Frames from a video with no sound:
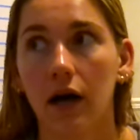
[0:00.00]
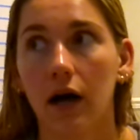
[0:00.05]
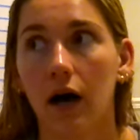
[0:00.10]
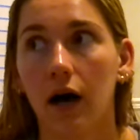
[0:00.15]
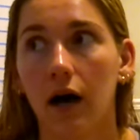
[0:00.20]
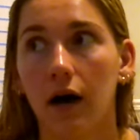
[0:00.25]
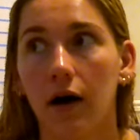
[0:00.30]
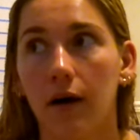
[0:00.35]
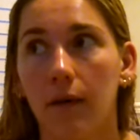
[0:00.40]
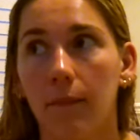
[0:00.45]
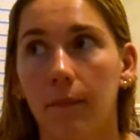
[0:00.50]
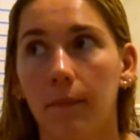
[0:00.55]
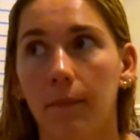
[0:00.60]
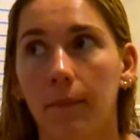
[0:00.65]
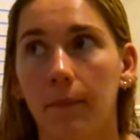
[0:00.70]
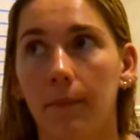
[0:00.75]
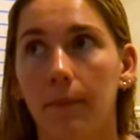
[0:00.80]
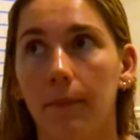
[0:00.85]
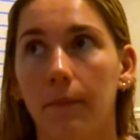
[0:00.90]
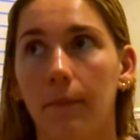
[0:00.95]

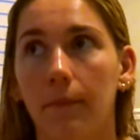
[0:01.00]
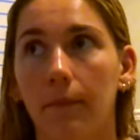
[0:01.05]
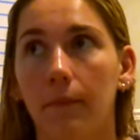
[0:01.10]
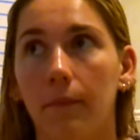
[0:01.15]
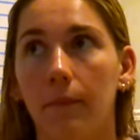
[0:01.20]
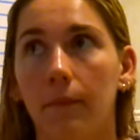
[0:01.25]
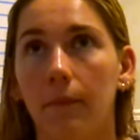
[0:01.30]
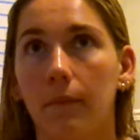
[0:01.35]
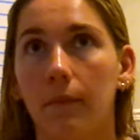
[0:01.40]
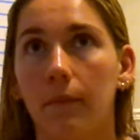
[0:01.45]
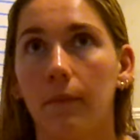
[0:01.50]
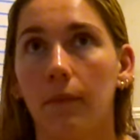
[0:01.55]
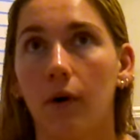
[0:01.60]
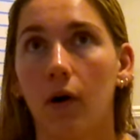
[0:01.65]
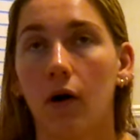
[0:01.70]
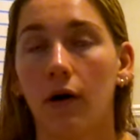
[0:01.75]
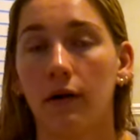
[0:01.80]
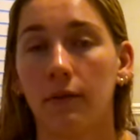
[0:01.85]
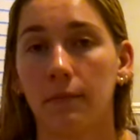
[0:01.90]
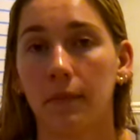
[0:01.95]

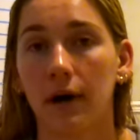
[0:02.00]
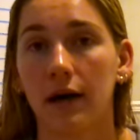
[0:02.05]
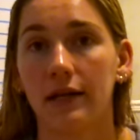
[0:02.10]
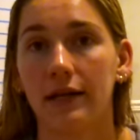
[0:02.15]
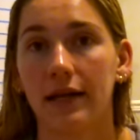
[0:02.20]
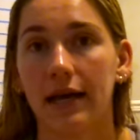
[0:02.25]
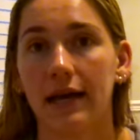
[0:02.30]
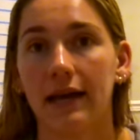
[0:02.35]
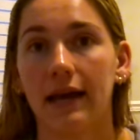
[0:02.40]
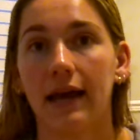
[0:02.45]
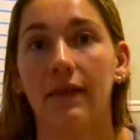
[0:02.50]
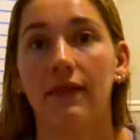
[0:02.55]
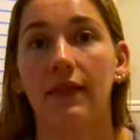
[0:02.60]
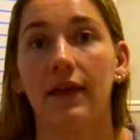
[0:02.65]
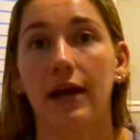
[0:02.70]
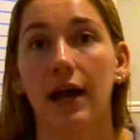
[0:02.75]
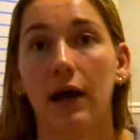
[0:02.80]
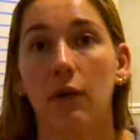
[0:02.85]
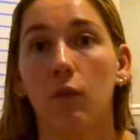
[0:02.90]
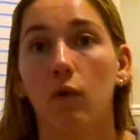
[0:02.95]
on Monday and
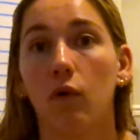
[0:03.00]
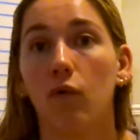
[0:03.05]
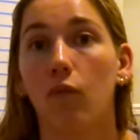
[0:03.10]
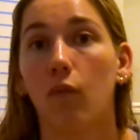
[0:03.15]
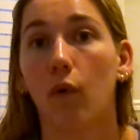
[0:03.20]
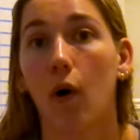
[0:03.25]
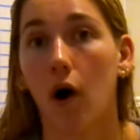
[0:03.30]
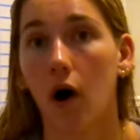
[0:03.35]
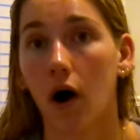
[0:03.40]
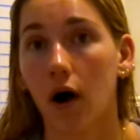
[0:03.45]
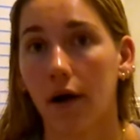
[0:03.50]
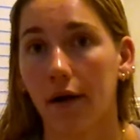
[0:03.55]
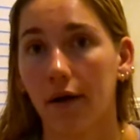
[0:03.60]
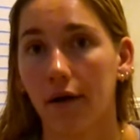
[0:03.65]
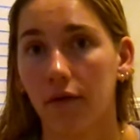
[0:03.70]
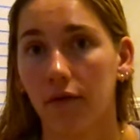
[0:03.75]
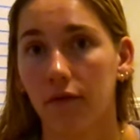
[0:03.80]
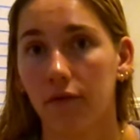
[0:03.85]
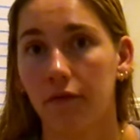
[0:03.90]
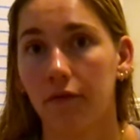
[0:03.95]
then I will walk
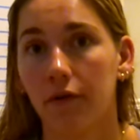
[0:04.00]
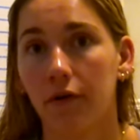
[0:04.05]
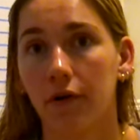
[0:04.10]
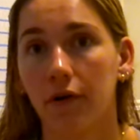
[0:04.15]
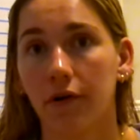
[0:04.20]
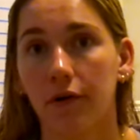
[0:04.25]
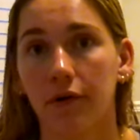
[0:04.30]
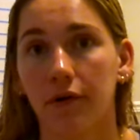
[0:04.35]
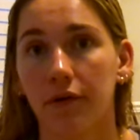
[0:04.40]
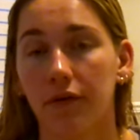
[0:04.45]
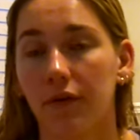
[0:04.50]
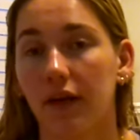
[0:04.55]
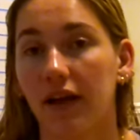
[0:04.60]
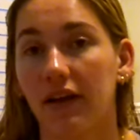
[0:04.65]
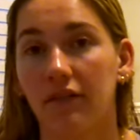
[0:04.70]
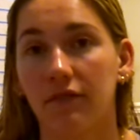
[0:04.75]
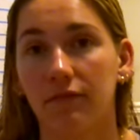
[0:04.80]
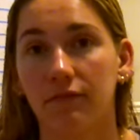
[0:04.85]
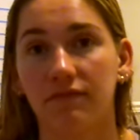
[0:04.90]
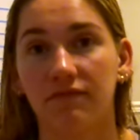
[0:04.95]
for like
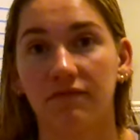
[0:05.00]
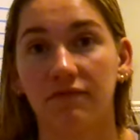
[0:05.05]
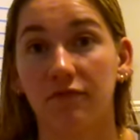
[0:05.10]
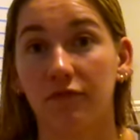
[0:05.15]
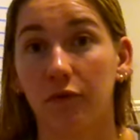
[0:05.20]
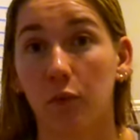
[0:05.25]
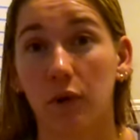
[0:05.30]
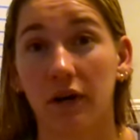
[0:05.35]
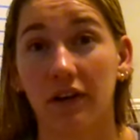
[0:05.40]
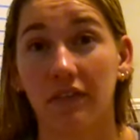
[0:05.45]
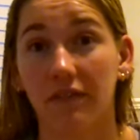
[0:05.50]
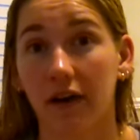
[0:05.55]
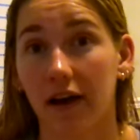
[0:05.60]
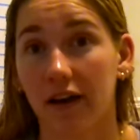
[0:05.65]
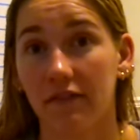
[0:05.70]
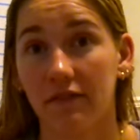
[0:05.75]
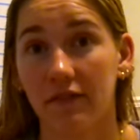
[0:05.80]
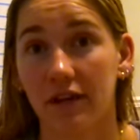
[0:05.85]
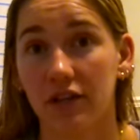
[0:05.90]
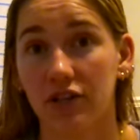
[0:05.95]

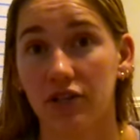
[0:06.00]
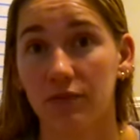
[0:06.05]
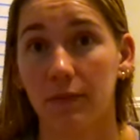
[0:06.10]
45-ish